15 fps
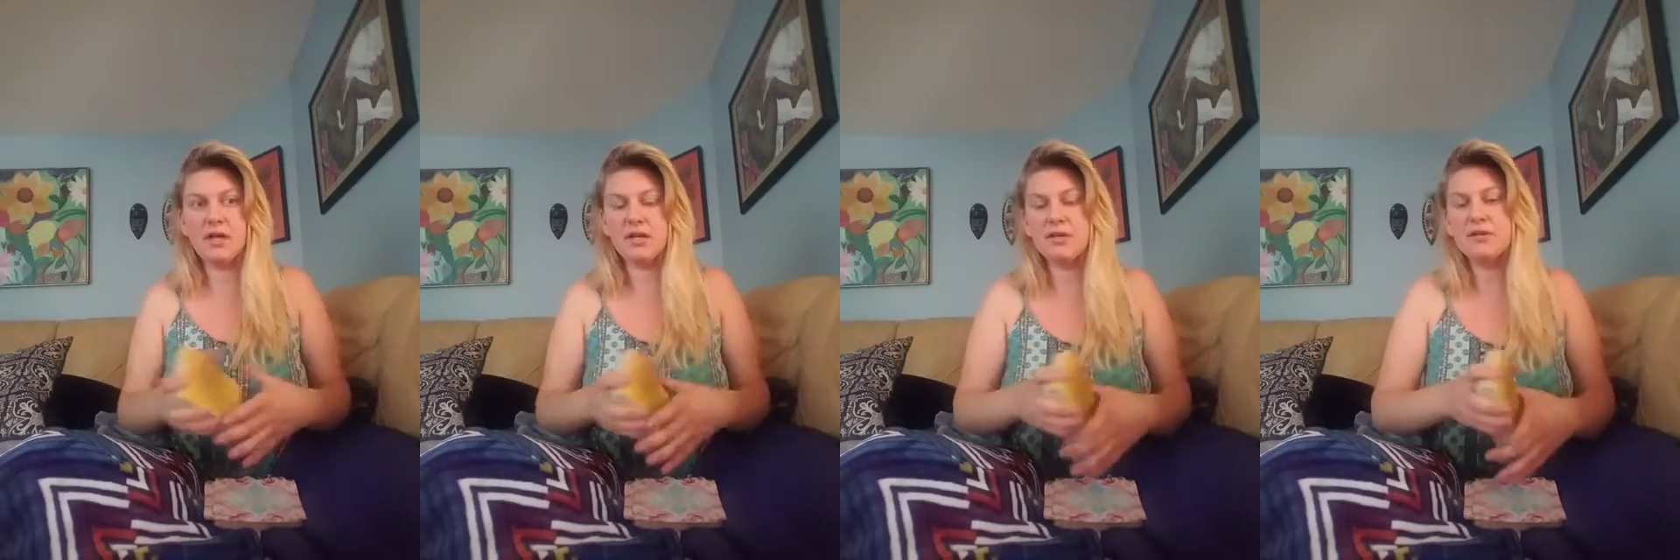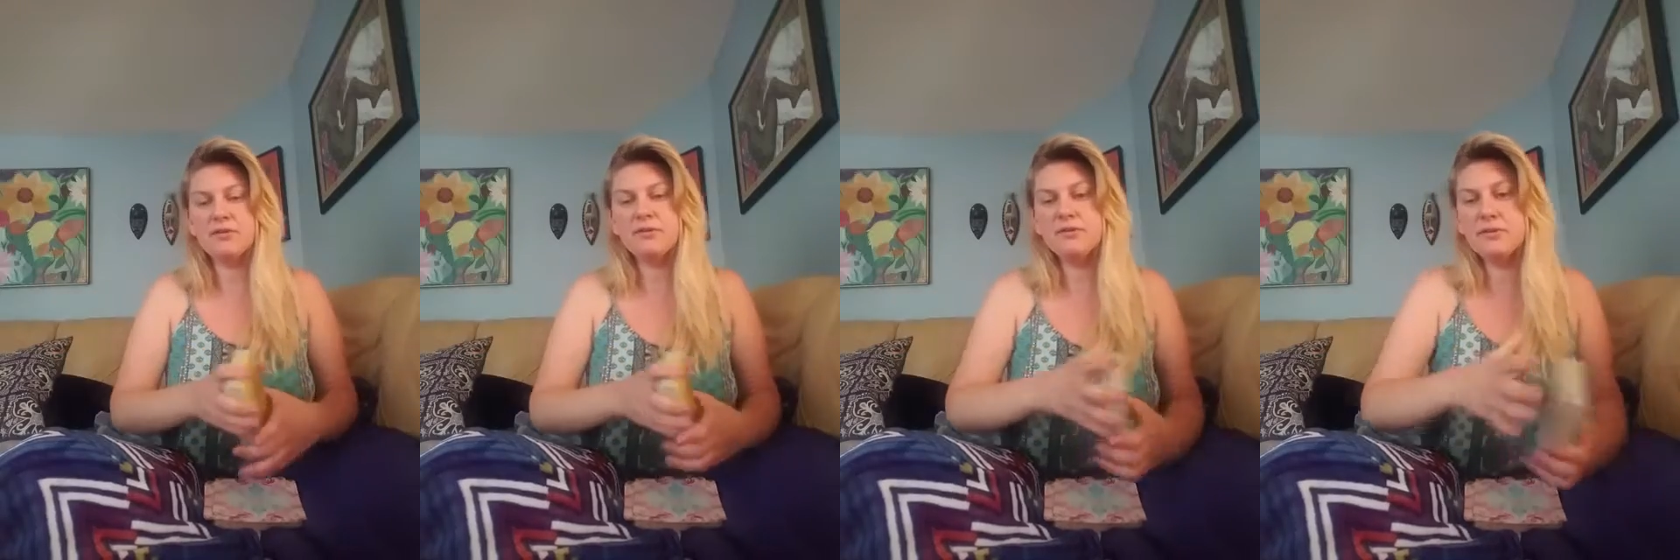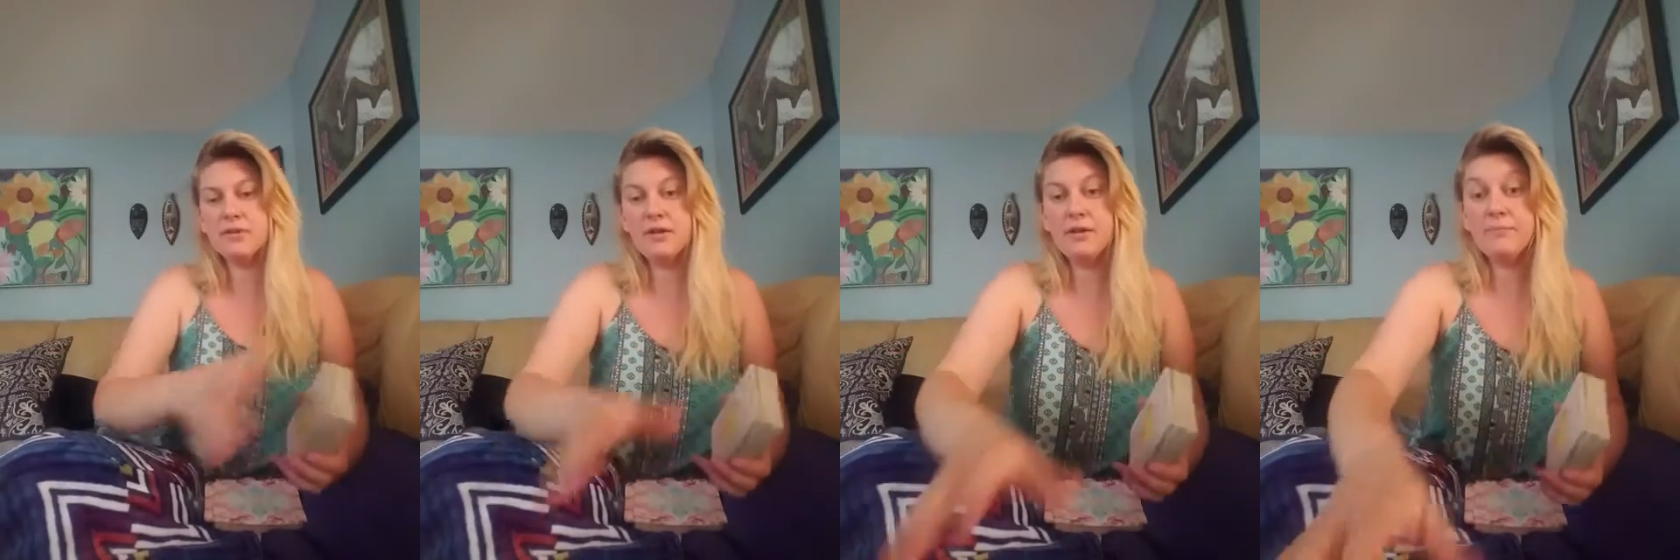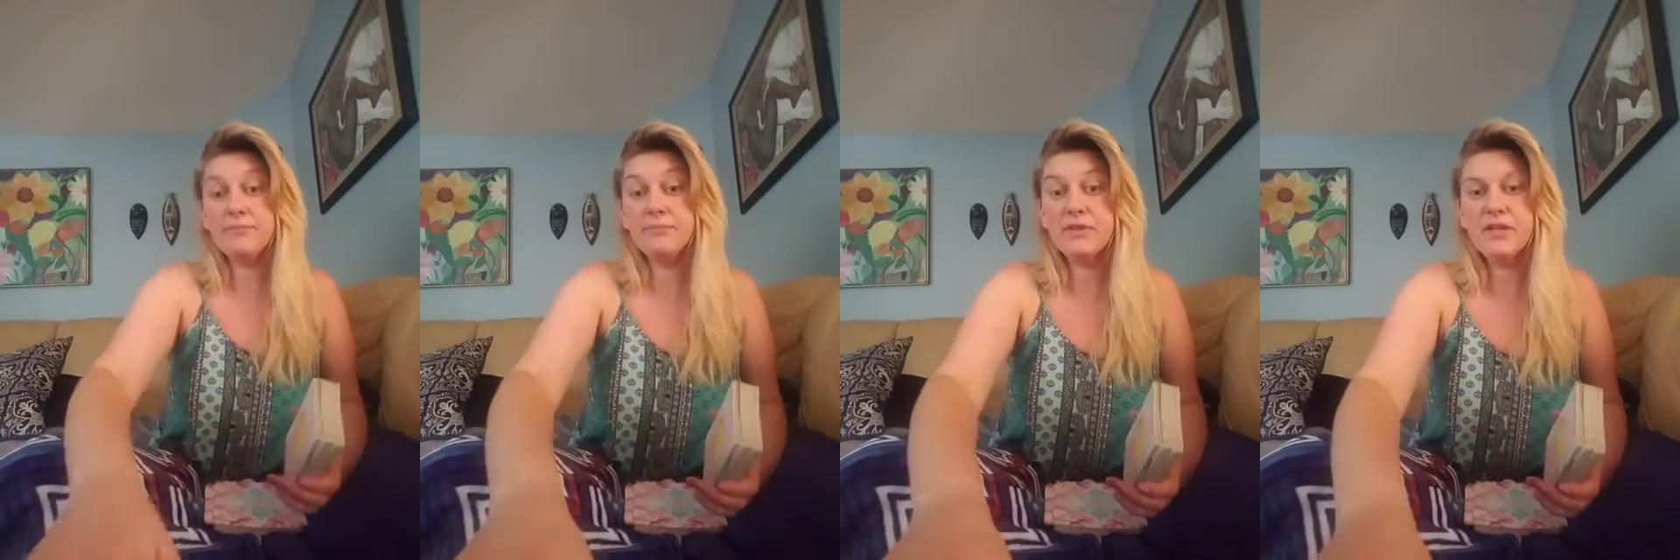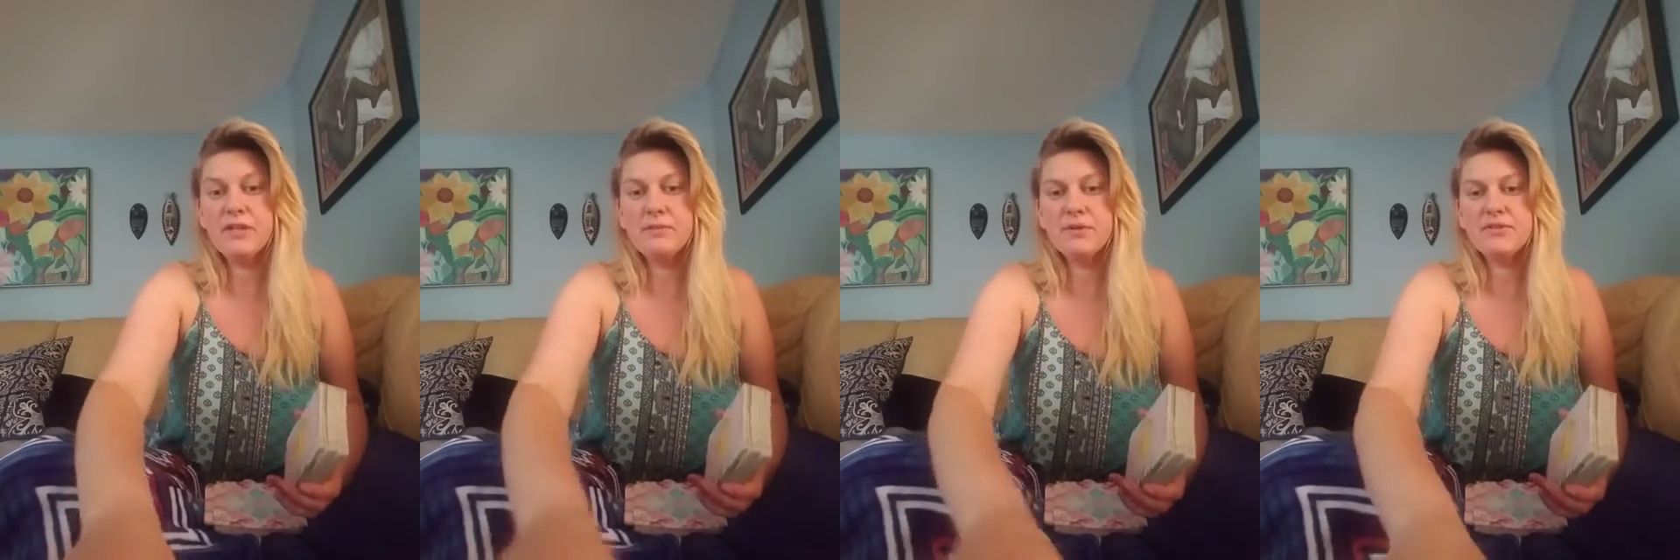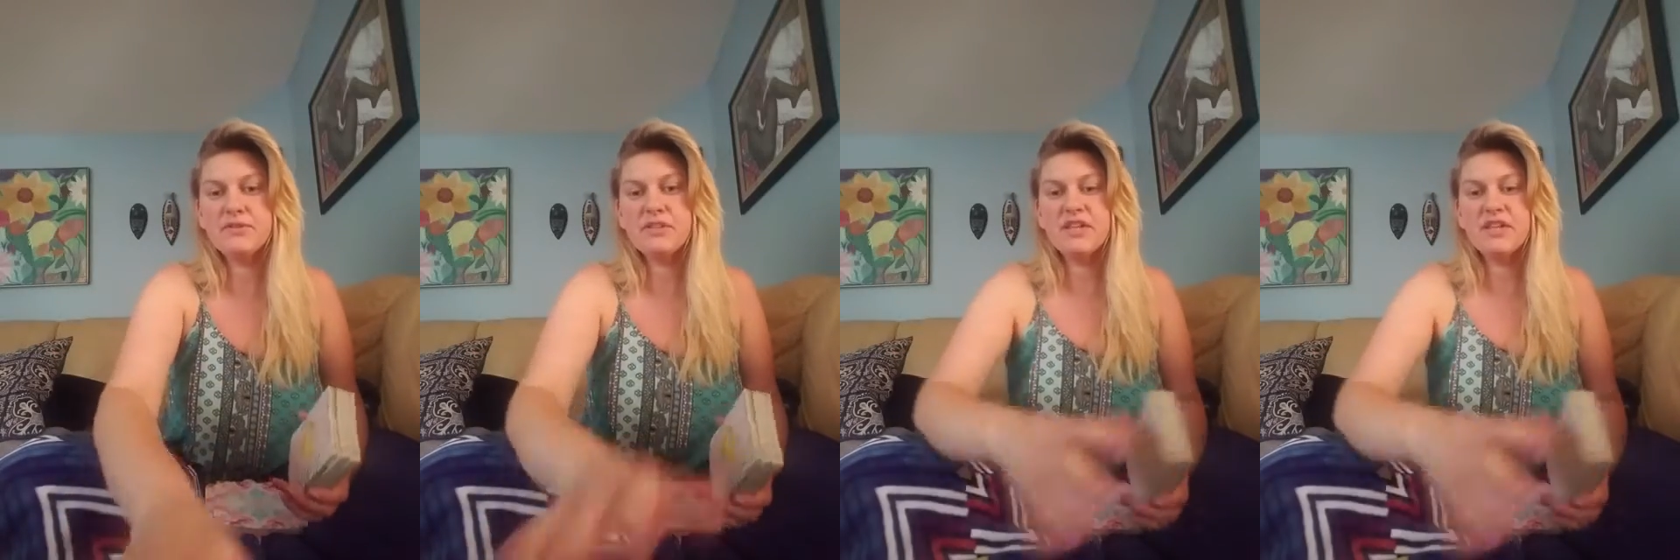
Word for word: I don't, yeah. Anyways,